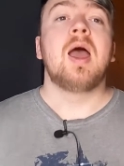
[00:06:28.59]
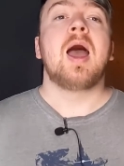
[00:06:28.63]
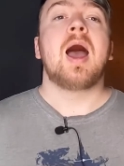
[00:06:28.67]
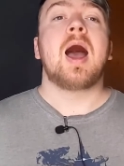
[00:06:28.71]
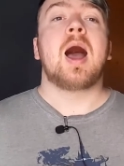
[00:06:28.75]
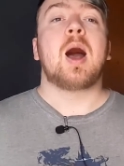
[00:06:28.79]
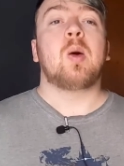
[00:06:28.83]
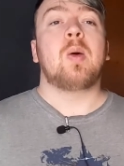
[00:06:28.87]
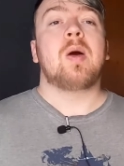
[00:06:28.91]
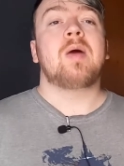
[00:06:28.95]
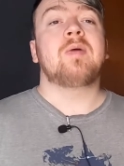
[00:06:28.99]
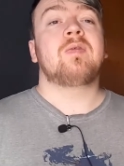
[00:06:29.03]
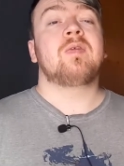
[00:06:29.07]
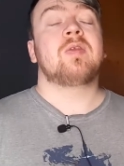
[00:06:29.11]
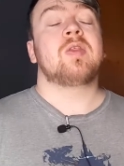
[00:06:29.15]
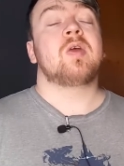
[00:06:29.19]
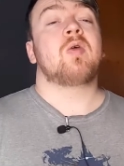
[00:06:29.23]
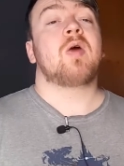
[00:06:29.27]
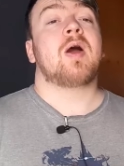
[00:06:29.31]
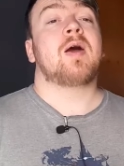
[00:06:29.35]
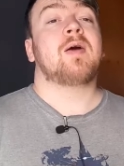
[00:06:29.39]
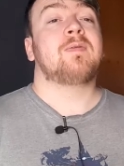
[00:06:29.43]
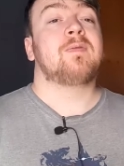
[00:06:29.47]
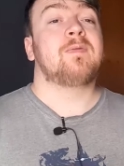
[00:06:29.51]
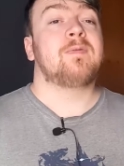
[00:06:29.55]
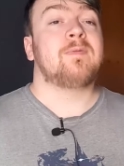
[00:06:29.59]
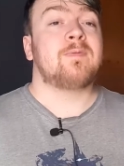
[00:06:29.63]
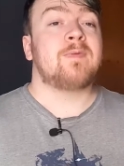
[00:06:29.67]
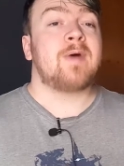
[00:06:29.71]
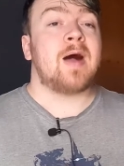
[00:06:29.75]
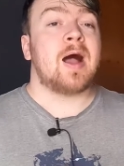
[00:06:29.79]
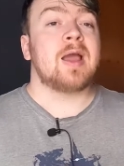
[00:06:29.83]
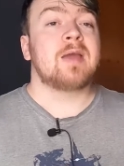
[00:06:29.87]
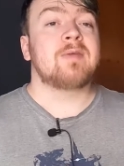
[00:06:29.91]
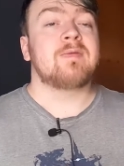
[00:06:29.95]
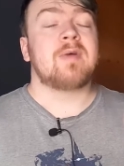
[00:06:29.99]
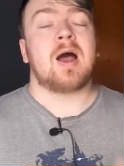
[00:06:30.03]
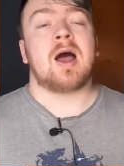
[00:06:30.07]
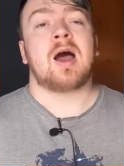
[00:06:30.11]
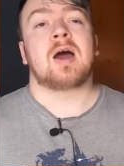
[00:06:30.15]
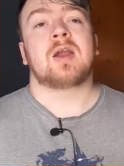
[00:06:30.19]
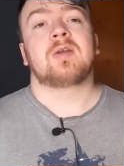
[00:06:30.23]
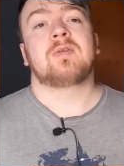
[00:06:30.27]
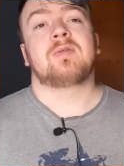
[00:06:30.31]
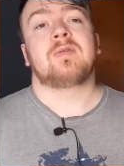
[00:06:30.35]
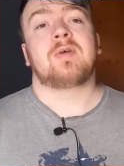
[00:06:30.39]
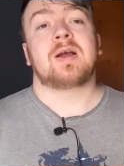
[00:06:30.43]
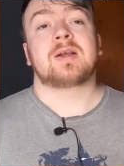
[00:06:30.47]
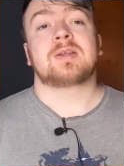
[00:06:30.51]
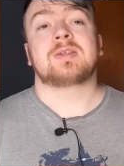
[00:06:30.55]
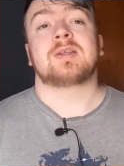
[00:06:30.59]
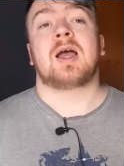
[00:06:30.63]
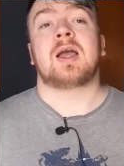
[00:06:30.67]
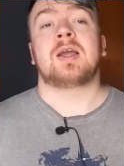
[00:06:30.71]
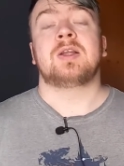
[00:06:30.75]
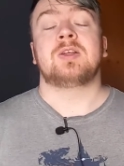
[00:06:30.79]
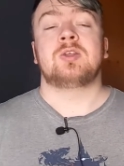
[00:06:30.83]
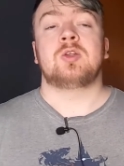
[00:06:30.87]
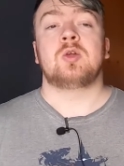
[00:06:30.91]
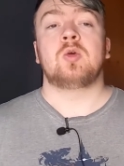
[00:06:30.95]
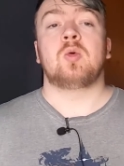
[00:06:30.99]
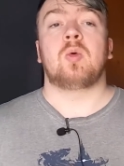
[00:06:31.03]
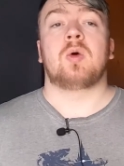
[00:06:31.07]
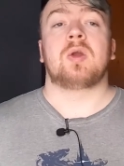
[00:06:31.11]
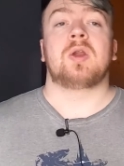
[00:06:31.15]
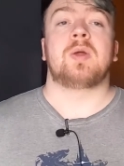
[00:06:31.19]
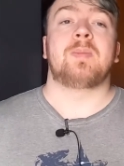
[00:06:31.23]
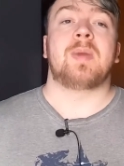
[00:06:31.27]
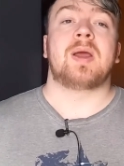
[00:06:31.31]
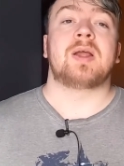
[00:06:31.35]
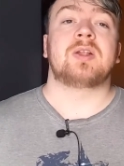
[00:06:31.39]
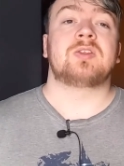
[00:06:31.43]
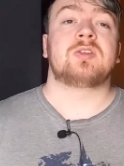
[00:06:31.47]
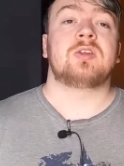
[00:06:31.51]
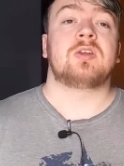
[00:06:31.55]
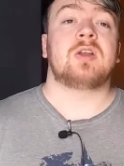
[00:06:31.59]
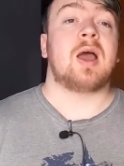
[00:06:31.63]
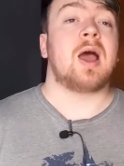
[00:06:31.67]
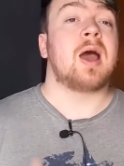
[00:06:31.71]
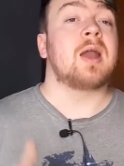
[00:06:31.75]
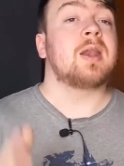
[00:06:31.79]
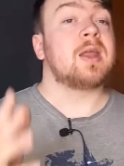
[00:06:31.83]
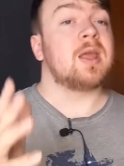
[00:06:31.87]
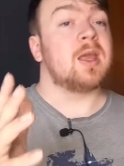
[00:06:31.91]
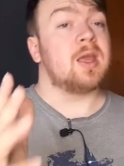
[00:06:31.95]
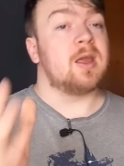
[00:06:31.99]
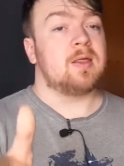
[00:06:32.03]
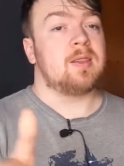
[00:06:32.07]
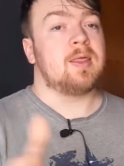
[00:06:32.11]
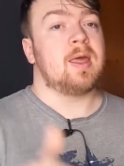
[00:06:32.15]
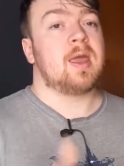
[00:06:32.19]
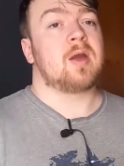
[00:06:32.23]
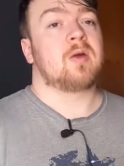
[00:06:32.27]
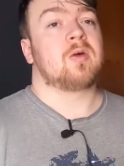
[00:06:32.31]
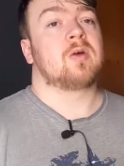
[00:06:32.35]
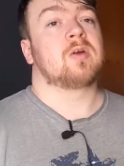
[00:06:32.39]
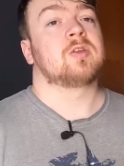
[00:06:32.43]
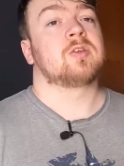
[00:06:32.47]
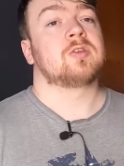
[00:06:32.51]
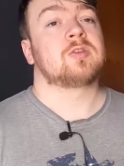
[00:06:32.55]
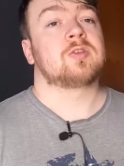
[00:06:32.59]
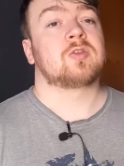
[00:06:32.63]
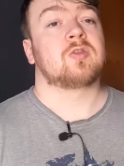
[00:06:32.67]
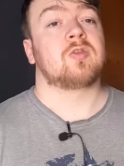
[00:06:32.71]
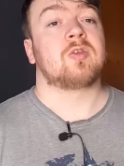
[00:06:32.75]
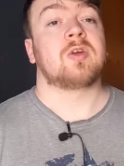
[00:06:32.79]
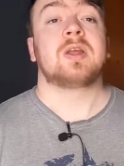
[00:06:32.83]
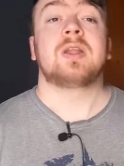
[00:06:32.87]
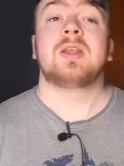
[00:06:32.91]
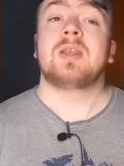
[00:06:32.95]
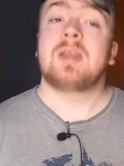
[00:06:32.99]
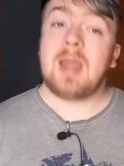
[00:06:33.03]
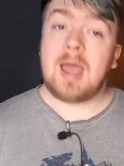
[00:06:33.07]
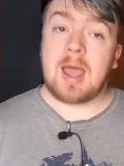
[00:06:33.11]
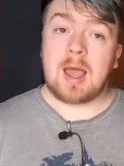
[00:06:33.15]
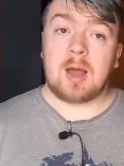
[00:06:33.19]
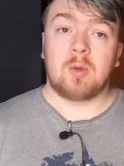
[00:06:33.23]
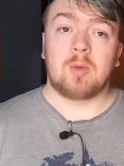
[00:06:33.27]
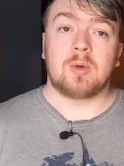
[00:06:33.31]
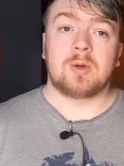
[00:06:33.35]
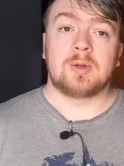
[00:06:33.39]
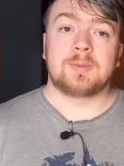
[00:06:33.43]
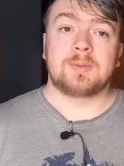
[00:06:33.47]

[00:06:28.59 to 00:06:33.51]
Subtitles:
However, there are 5 artifacts I do want to mention, and here they are on screen now.